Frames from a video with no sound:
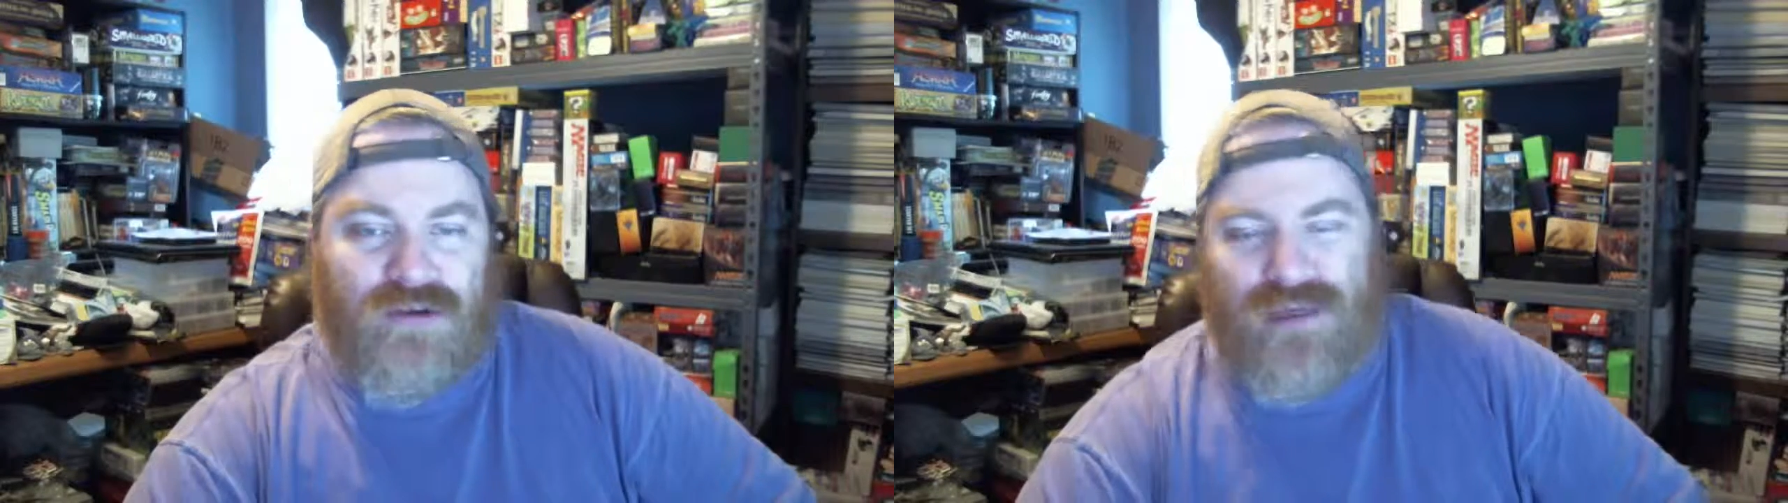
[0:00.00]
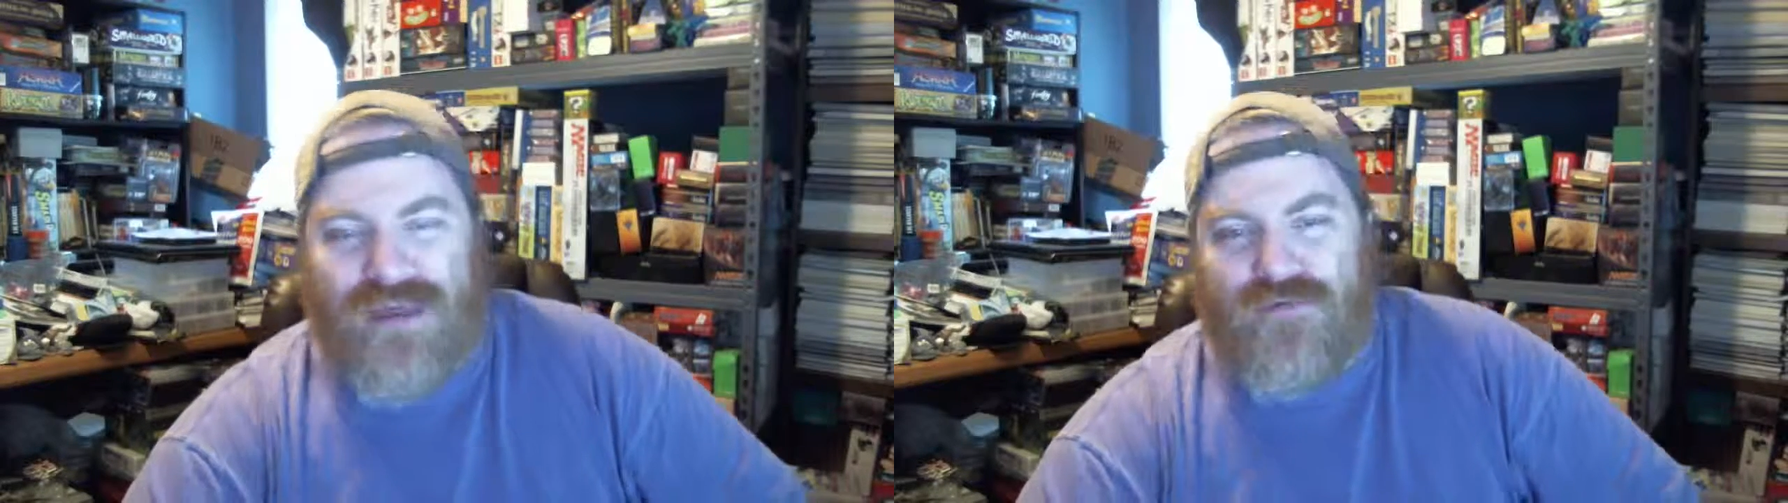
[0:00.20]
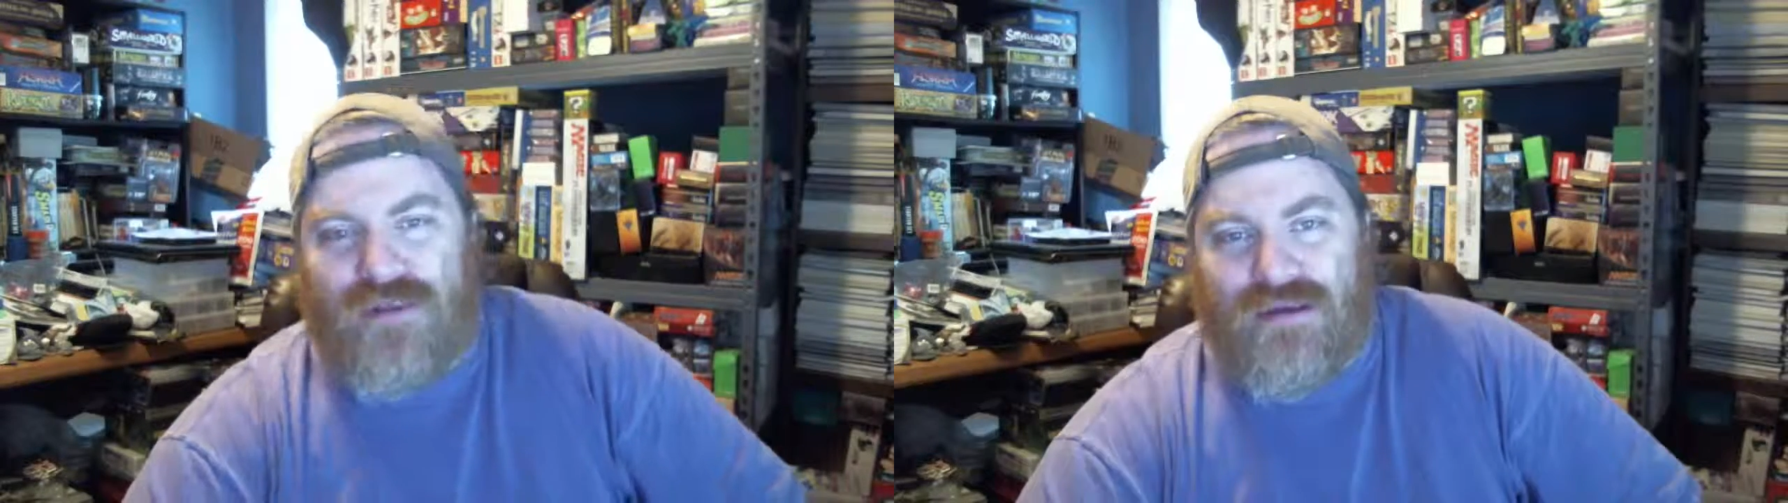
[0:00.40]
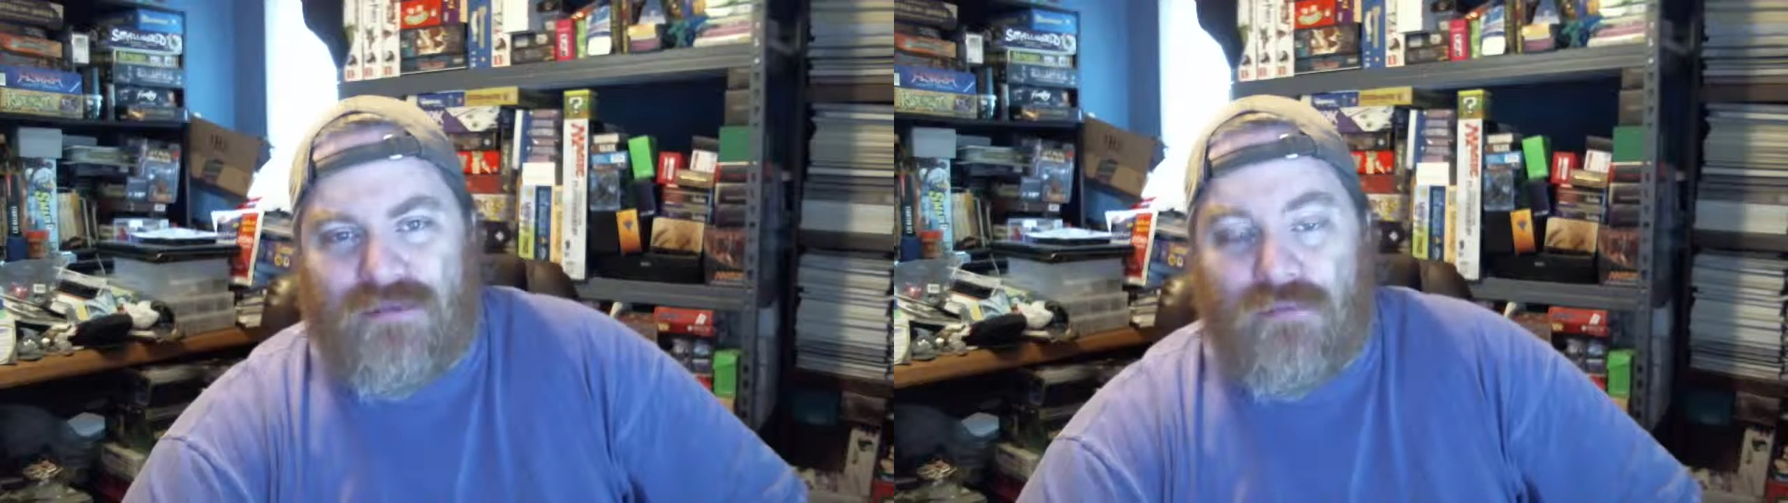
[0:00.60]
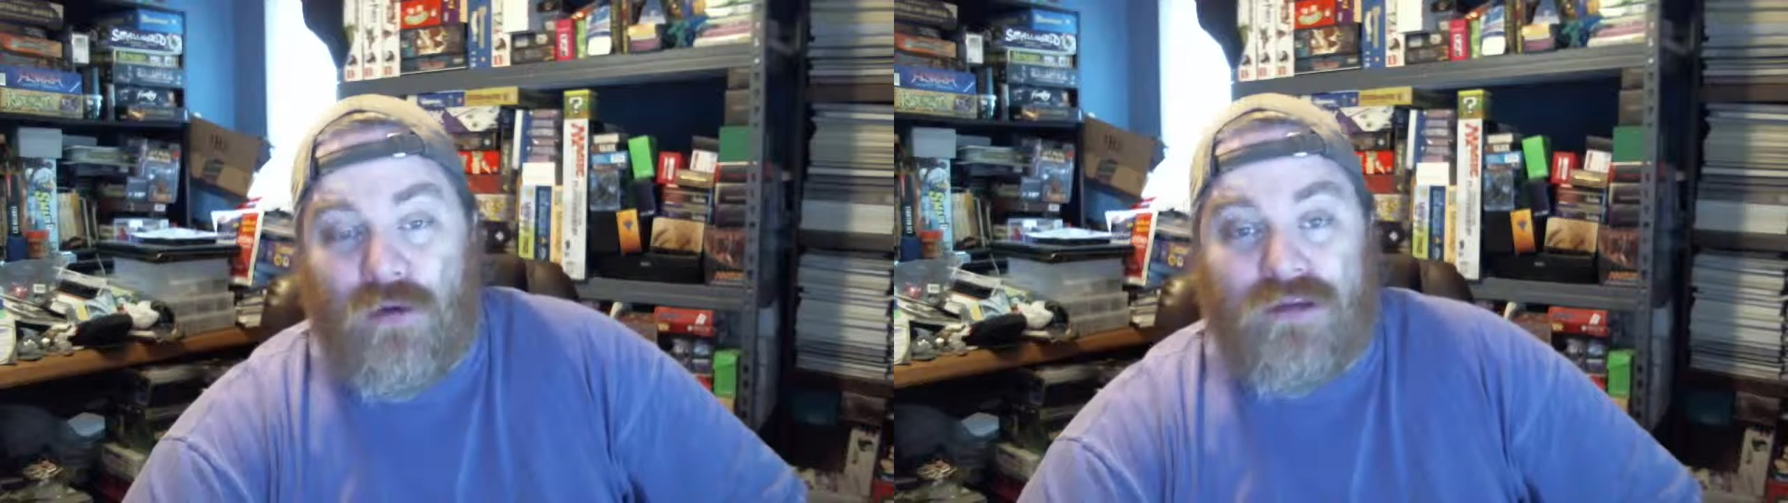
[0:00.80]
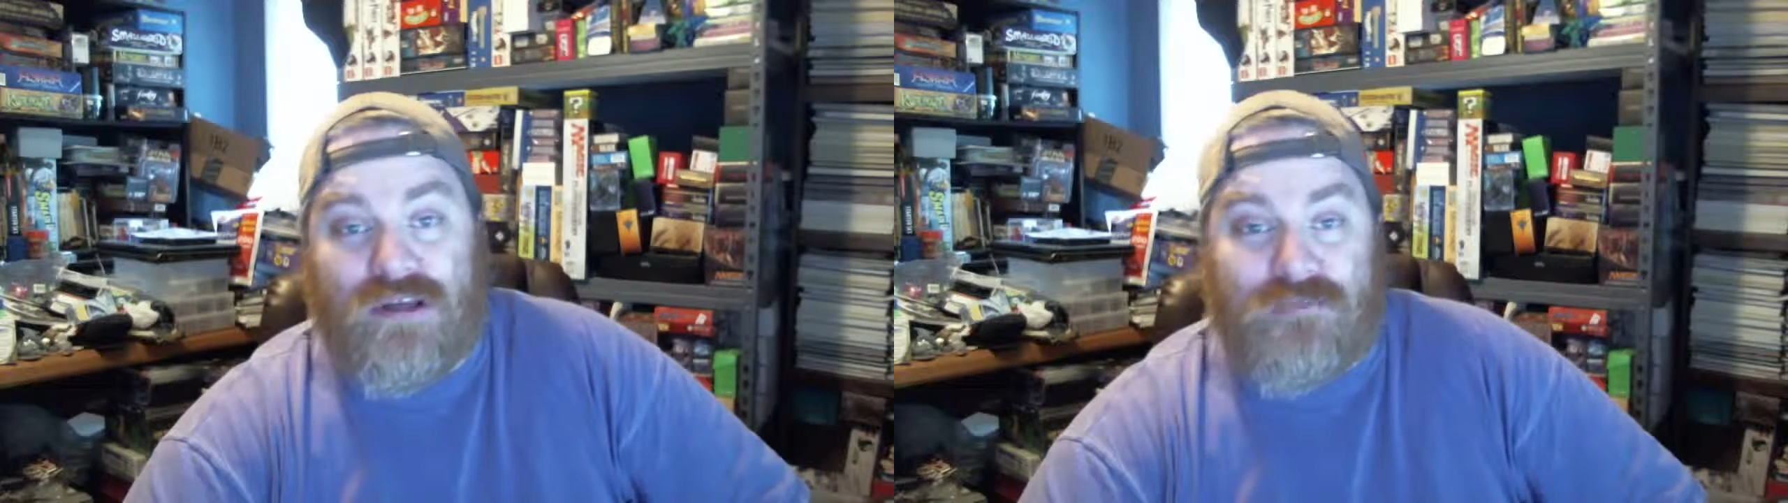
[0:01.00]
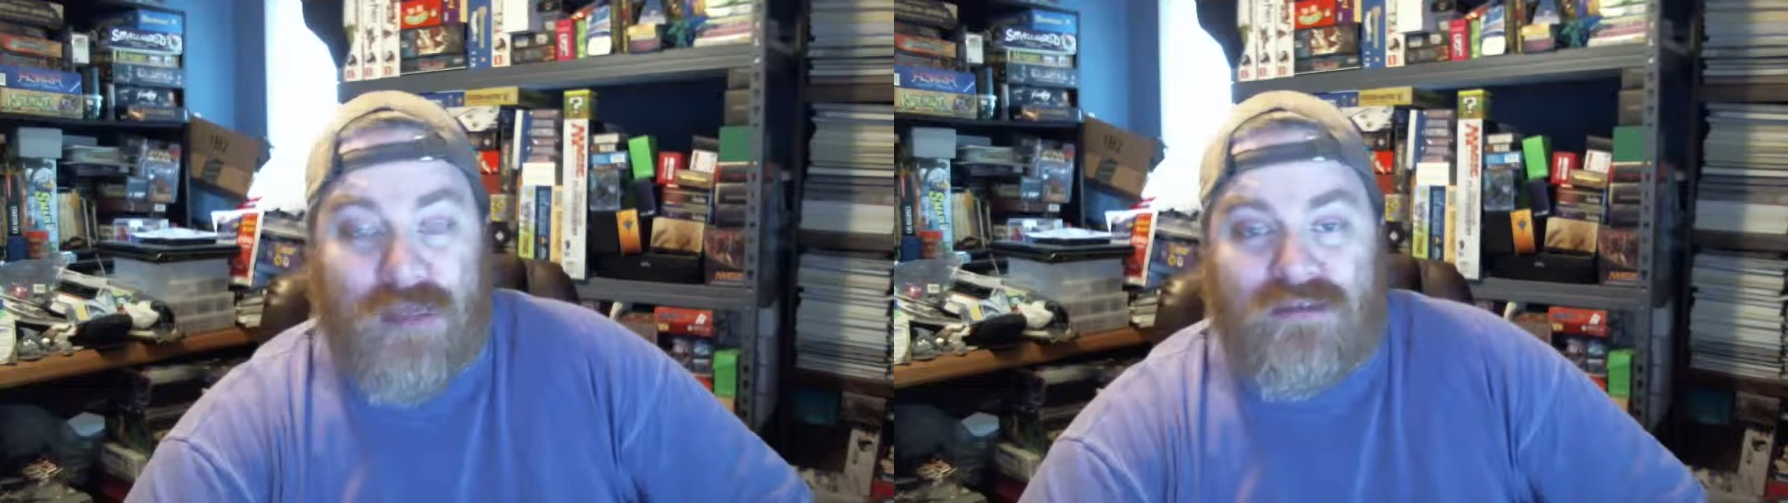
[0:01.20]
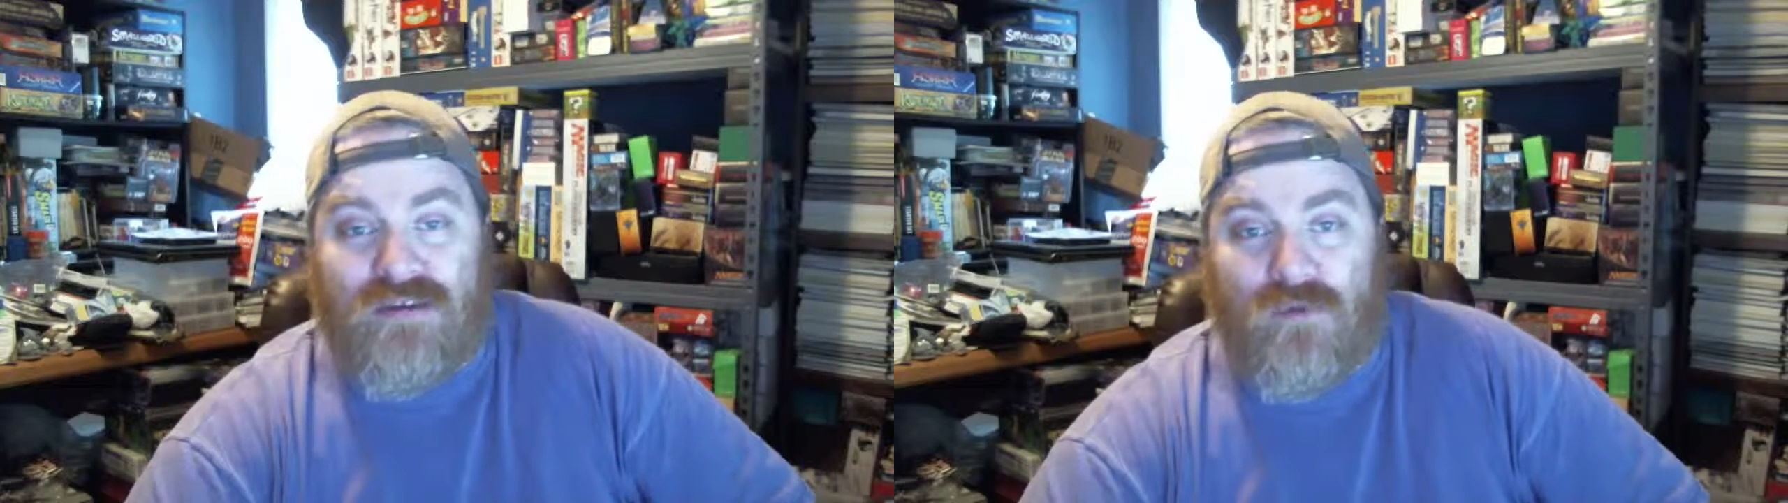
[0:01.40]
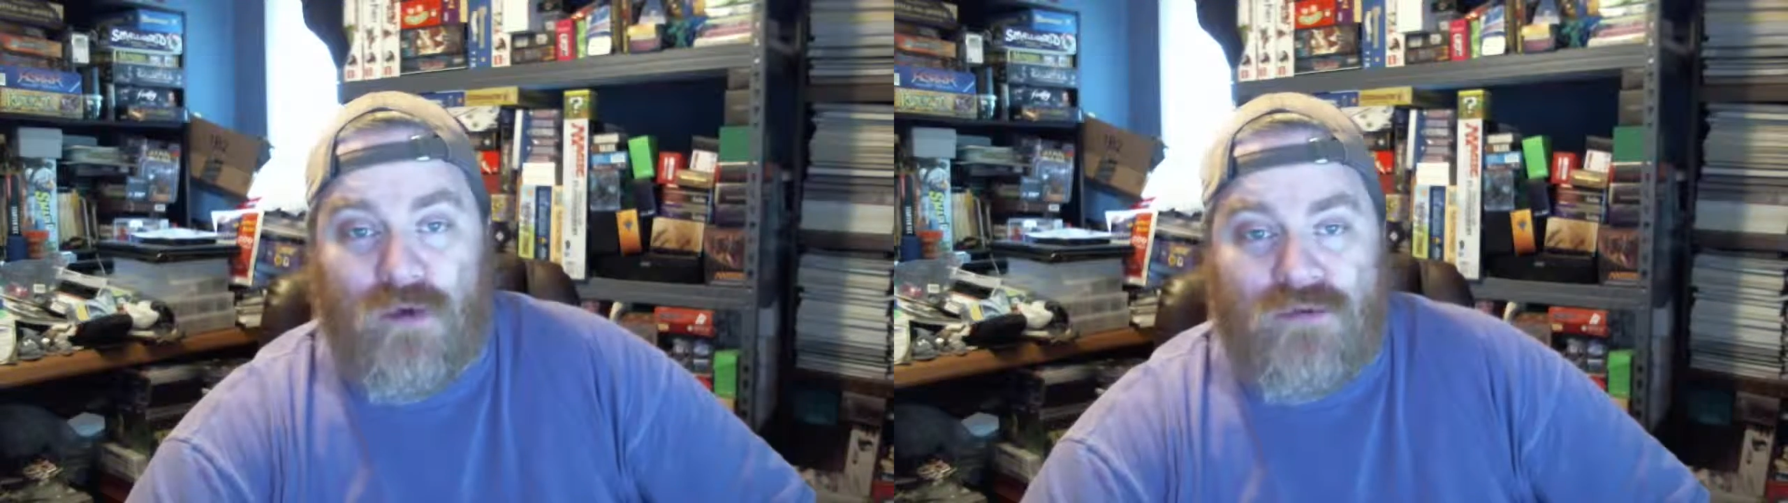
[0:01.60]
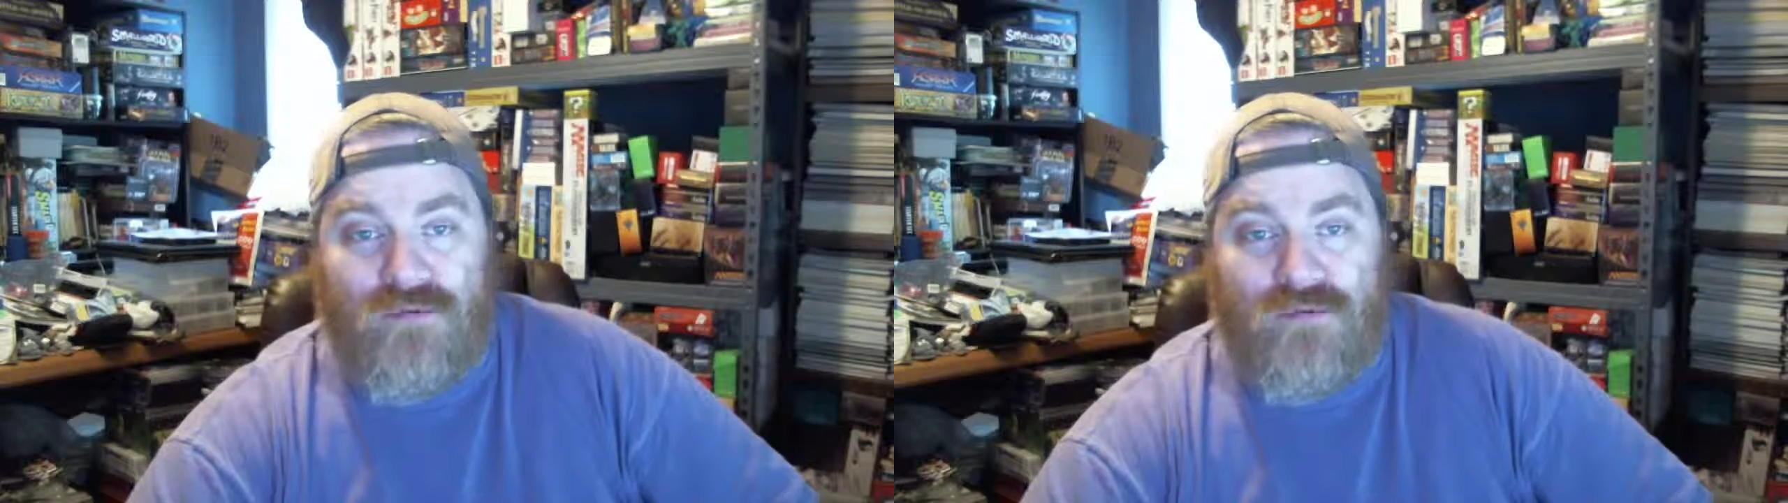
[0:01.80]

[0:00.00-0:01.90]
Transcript: You pay for the most expensive ones,